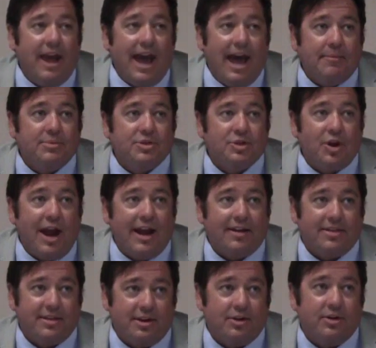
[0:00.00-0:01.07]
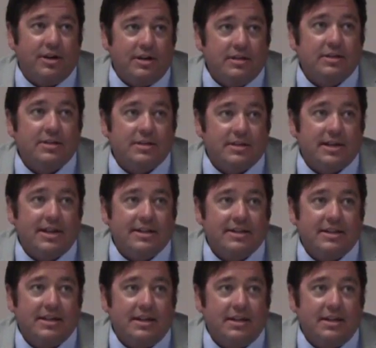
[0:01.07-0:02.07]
abstract theories, Stacy.